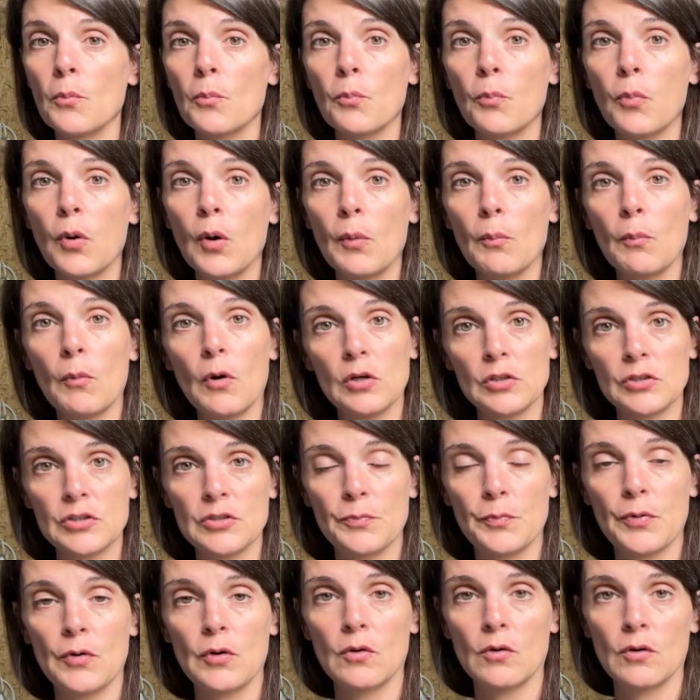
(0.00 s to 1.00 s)
put
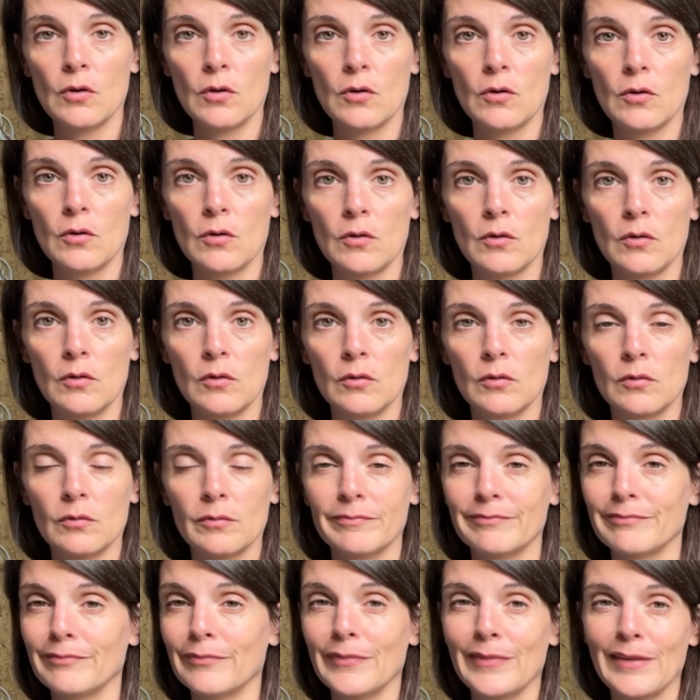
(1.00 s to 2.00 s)
multiple
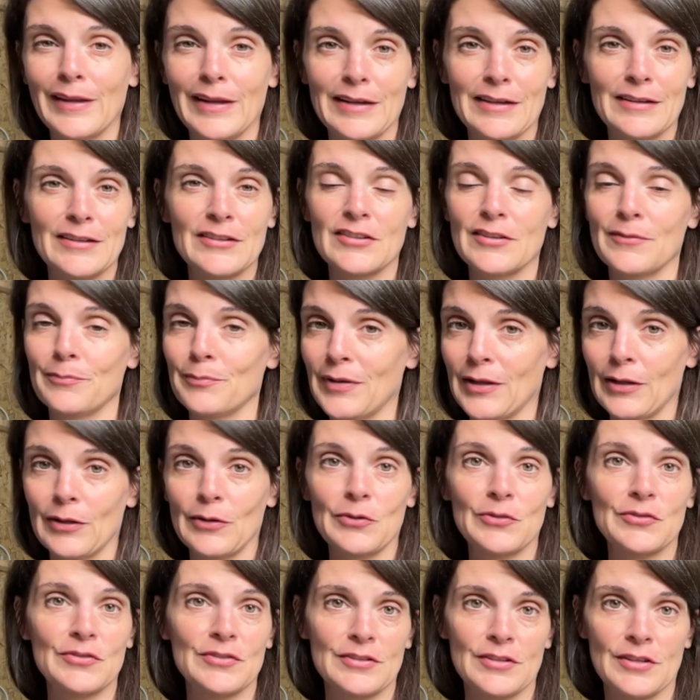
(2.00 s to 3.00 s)
linens and
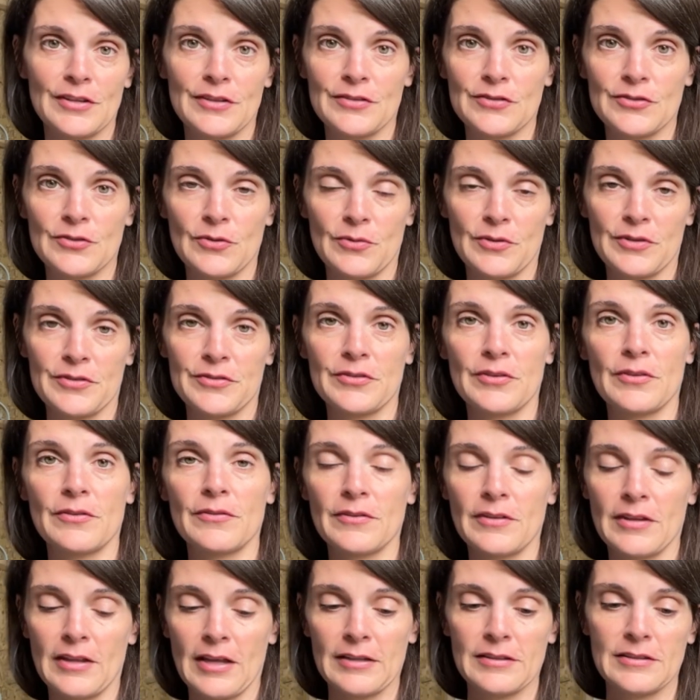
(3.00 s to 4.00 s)
pillows into the store. So
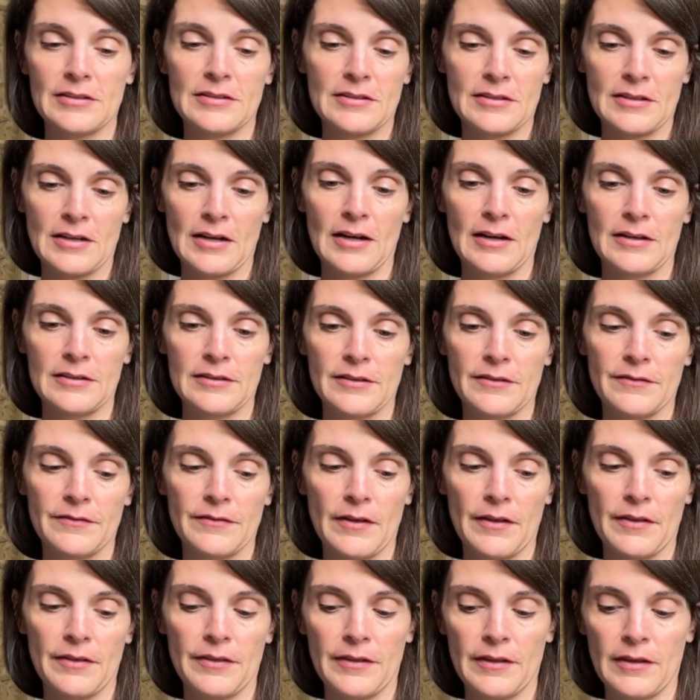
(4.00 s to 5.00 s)
that's kind of
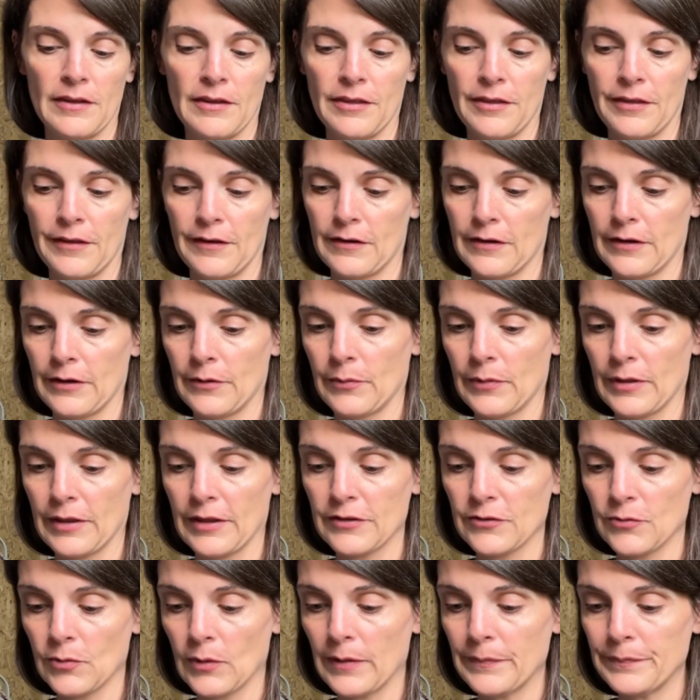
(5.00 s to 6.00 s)
the theory with
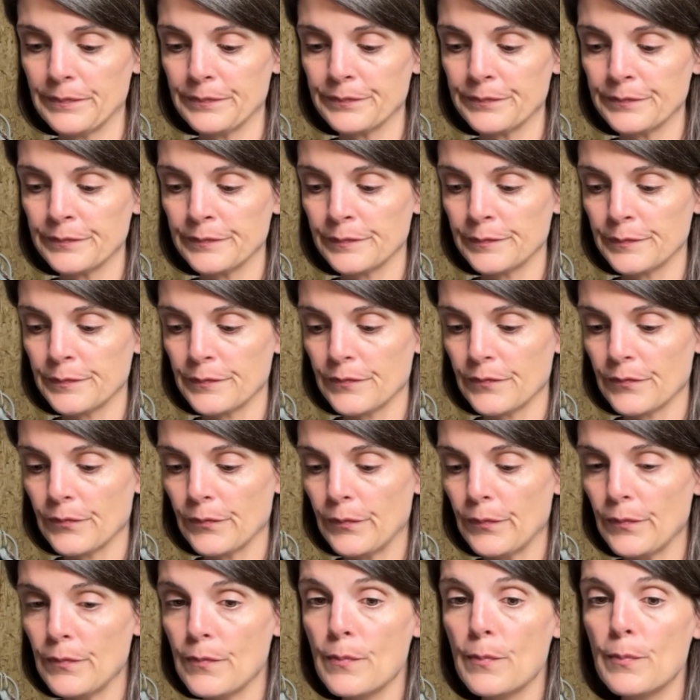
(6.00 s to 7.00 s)
this one.
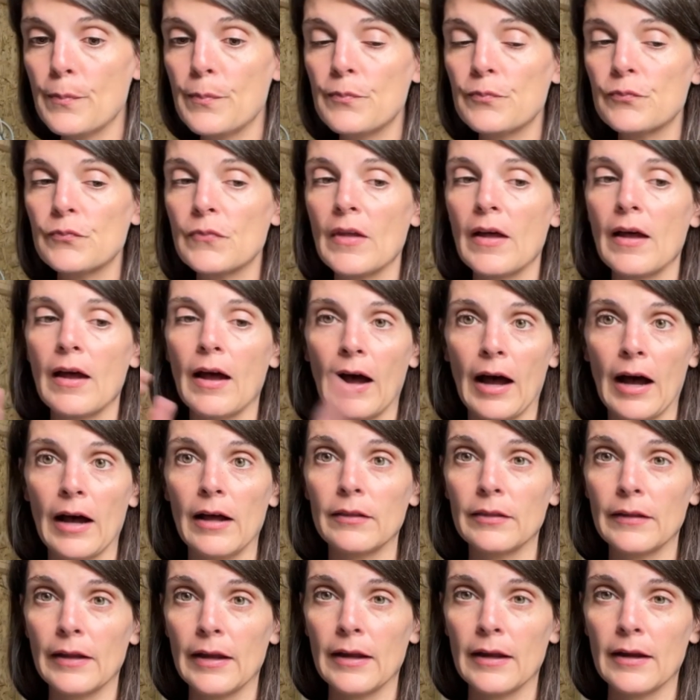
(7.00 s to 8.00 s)

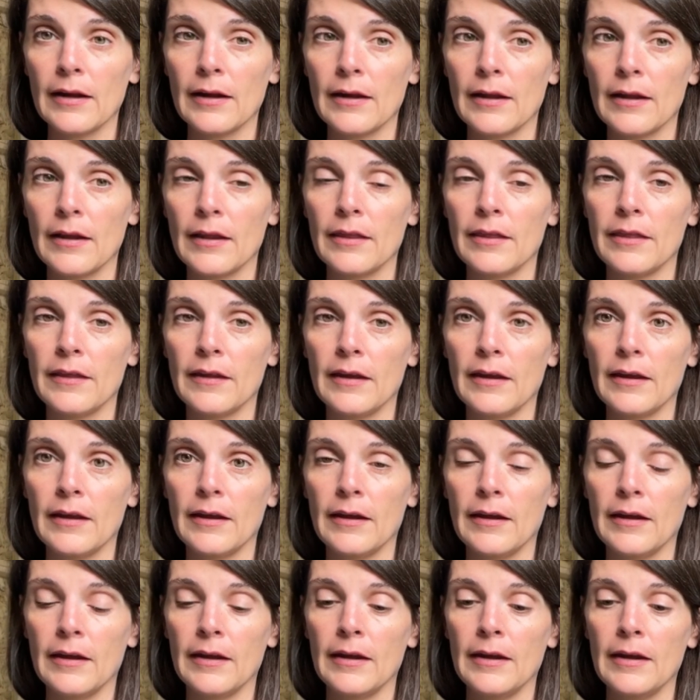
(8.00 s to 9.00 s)
I'll link
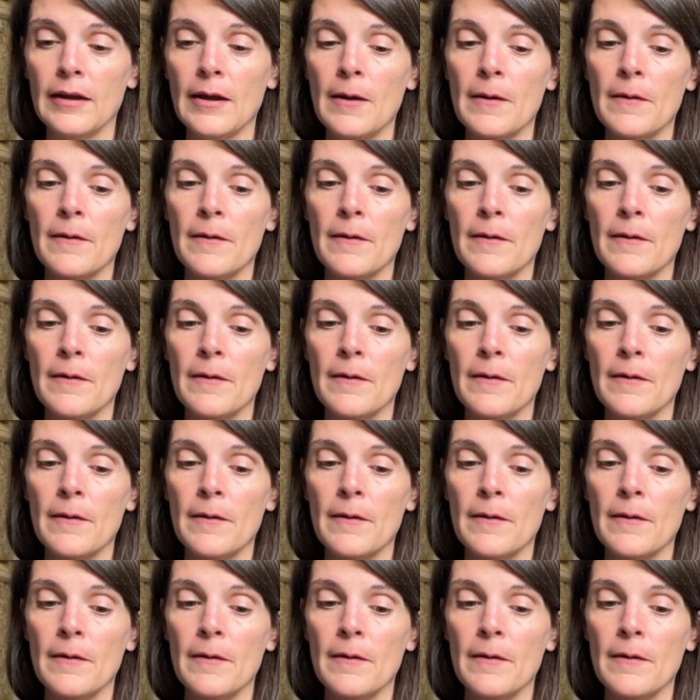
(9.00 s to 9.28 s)
the